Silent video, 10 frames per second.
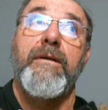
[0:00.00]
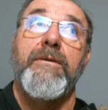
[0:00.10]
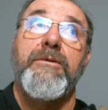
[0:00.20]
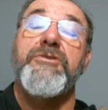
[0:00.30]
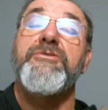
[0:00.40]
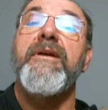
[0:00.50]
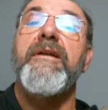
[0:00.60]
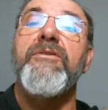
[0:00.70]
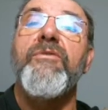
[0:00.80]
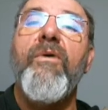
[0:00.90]
The street
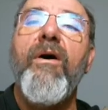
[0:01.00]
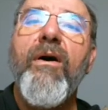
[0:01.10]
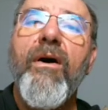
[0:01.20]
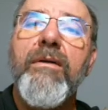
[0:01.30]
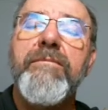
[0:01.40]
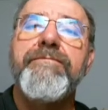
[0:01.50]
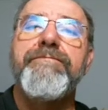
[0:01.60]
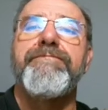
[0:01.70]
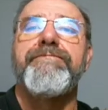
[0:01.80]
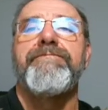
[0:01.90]
and the wall
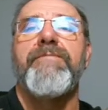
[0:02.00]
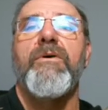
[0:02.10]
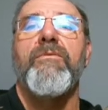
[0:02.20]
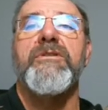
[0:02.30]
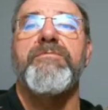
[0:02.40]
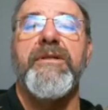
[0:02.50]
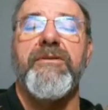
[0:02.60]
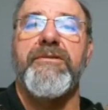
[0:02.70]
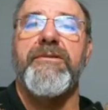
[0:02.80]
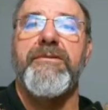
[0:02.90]
was
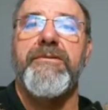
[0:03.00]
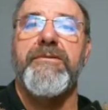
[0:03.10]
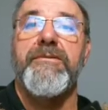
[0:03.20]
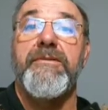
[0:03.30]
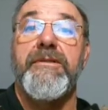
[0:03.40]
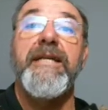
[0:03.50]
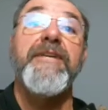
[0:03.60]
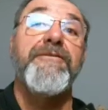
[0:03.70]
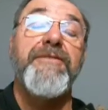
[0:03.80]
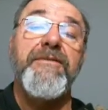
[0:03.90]
built in
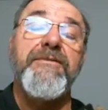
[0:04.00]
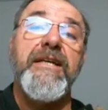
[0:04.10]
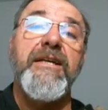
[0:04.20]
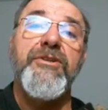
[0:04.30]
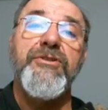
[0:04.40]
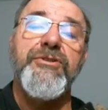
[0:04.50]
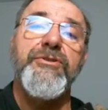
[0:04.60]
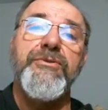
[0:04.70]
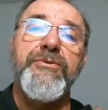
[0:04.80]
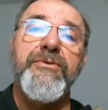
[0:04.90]
52